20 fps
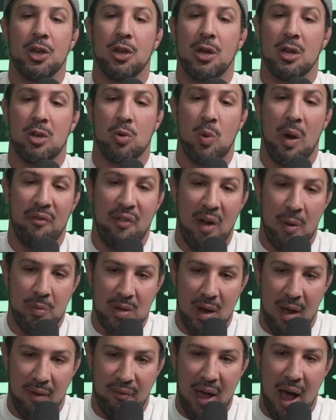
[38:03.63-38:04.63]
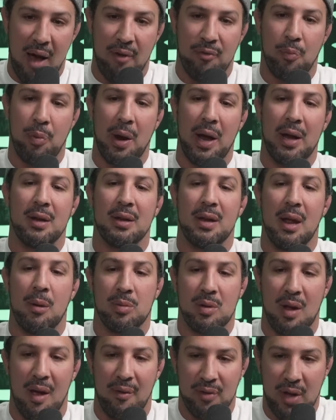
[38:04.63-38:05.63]
you get 25% off Alpha Brain,
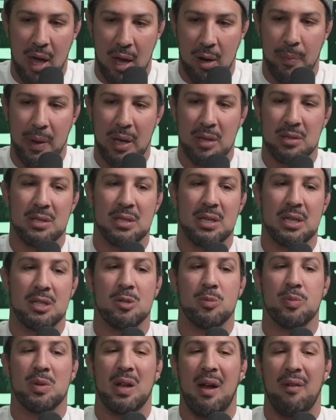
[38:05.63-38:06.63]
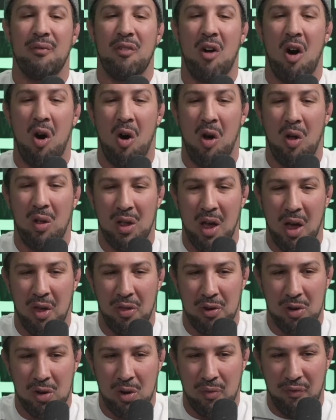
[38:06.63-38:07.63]
10% off kettlebells, 60% off all
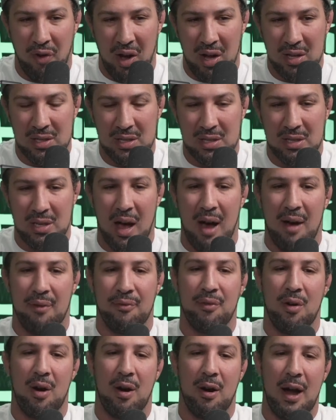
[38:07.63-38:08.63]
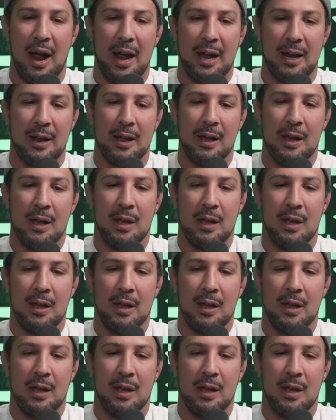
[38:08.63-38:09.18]
other fun stuff. All right.